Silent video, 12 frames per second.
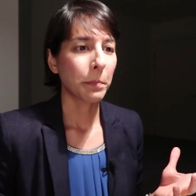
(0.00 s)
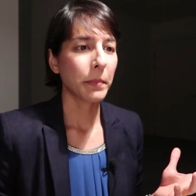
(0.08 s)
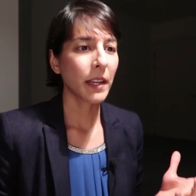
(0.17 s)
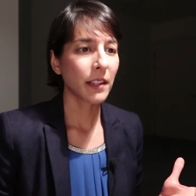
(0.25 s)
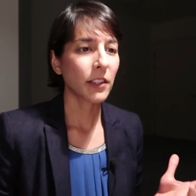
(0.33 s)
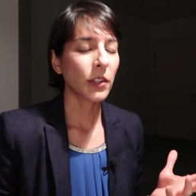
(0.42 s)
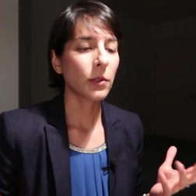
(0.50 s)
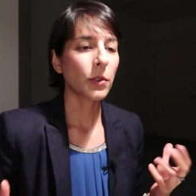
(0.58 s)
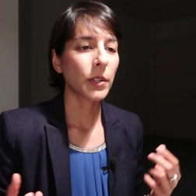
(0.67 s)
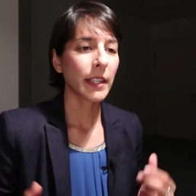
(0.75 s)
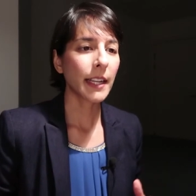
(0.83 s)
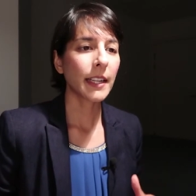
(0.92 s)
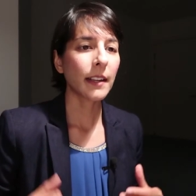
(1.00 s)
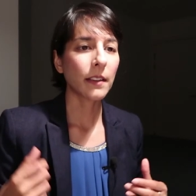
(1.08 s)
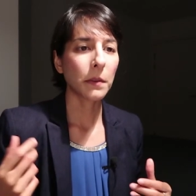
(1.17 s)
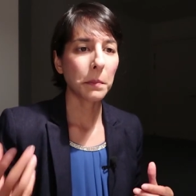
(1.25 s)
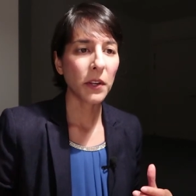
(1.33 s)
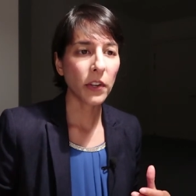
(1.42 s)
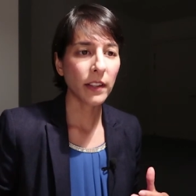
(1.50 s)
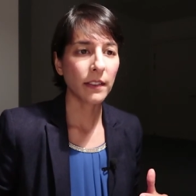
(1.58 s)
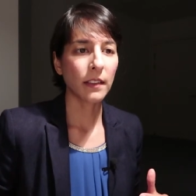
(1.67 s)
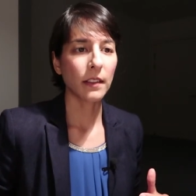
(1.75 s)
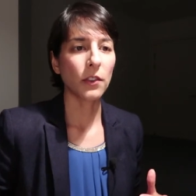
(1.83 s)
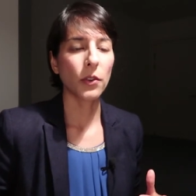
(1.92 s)
But you create
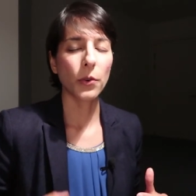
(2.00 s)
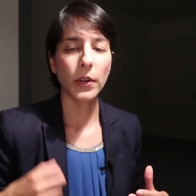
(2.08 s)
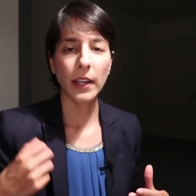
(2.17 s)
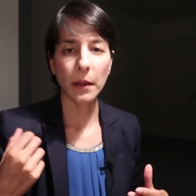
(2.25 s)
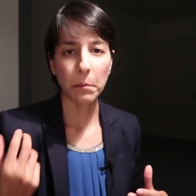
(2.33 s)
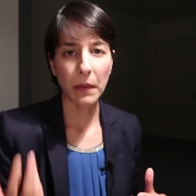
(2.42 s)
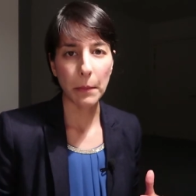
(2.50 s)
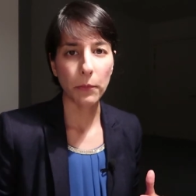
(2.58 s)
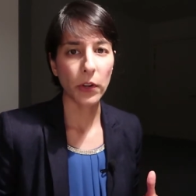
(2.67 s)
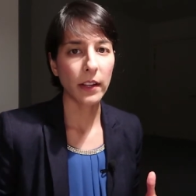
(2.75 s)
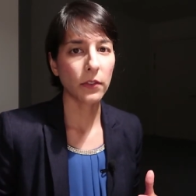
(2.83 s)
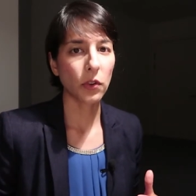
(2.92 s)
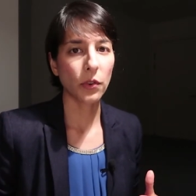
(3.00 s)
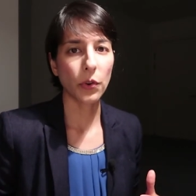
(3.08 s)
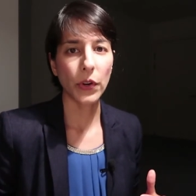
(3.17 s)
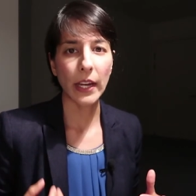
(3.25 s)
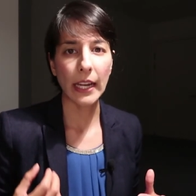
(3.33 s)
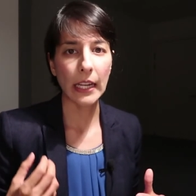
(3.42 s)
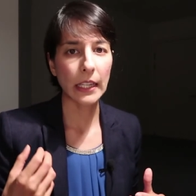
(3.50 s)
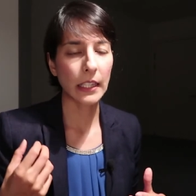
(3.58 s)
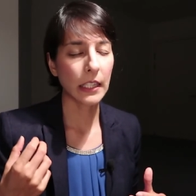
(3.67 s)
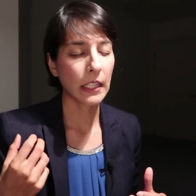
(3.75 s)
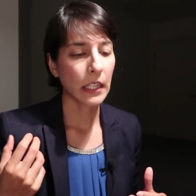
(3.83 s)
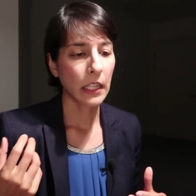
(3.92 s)
experiences, you create memories, you
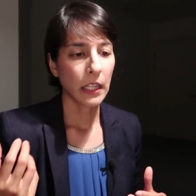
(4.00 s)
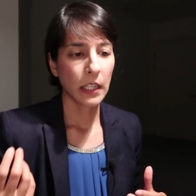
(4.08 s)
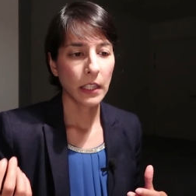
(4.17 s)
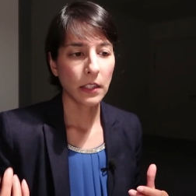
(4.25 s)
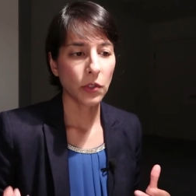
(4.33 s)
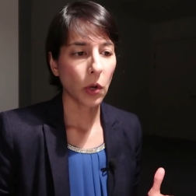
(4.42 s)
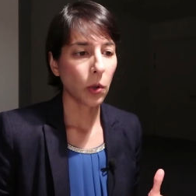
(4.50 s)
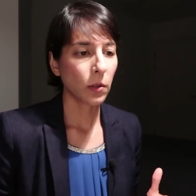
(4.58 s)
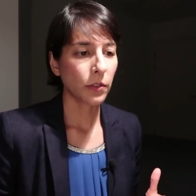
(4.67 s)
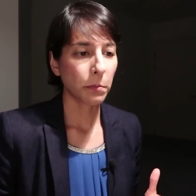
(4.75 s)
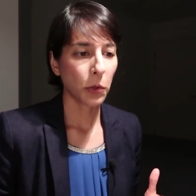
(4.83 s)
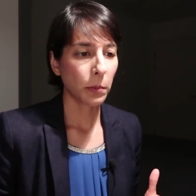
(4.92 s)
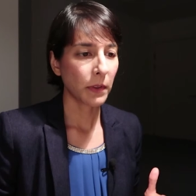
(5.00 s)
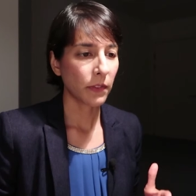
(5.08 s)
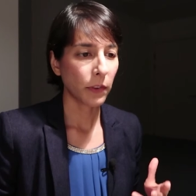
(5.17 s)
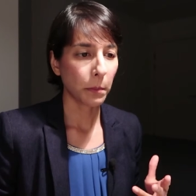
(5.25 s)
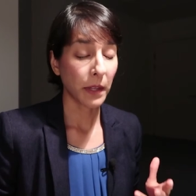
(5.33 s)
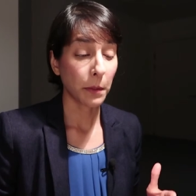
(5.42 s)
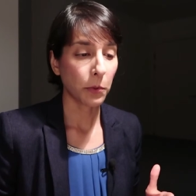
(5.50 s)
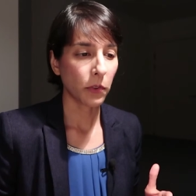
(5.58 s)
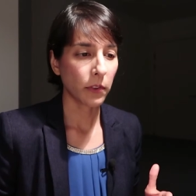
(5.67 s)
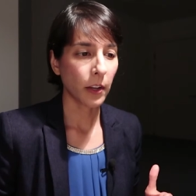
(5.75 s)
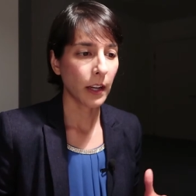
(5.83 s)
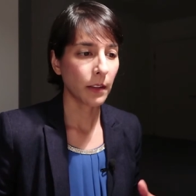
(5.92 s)
create these golden moments in
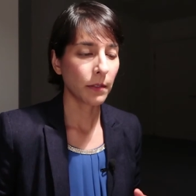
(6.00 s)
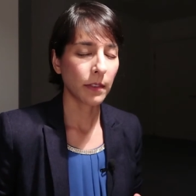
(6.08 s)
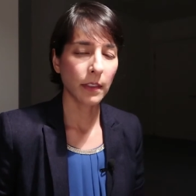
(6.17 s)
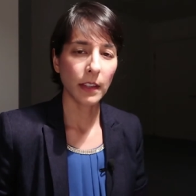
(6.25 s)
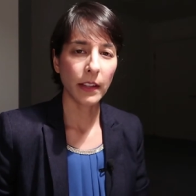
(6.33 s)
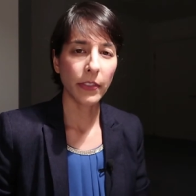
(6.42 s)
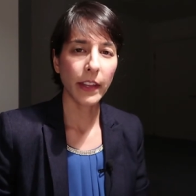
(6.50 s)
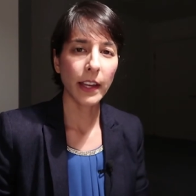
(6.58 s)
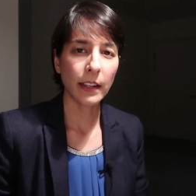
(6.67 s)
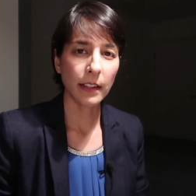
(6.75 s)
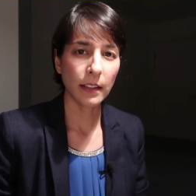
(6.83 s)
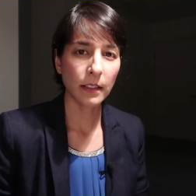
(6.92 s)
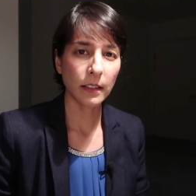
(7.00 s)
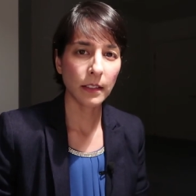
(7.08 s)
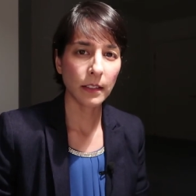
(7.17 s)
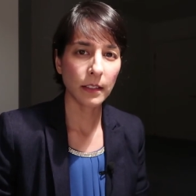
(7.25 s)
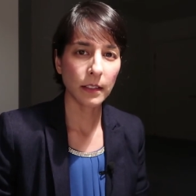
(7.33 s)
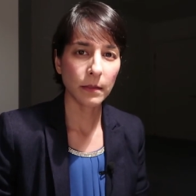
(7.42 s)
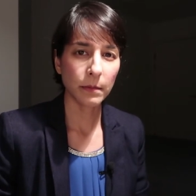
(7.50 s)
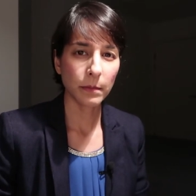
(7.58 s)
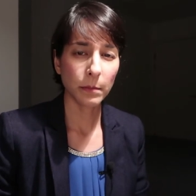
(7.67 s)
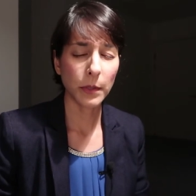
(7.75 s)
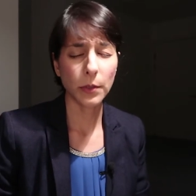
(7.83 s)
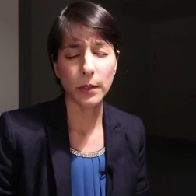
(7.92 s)
people's lives, and that is
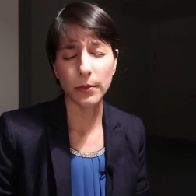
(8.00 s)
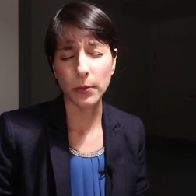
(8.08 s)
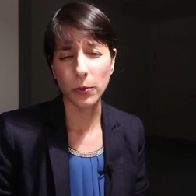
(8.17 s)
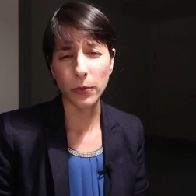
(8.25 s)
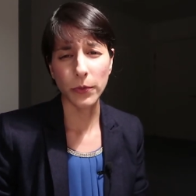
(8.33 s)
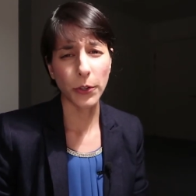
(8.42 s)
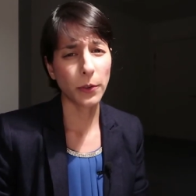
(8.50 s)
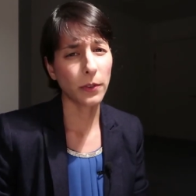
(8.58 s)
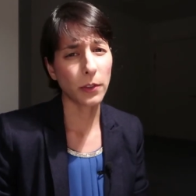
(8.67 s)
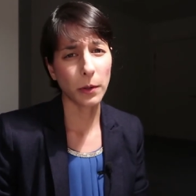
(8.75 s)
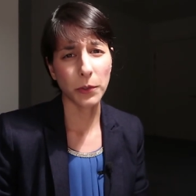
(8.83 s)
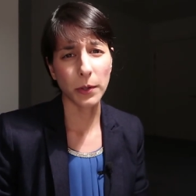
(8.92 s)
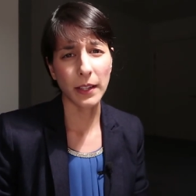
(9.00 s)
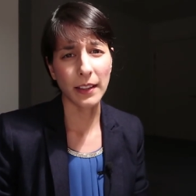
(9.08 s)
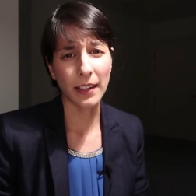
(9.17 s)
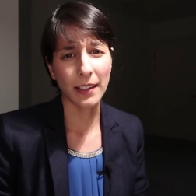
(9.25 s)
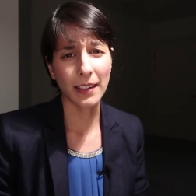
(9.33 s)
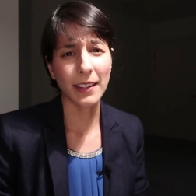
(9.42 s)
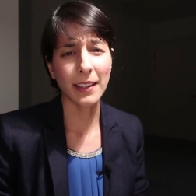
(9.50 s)
beautiful. Don't stop doing that.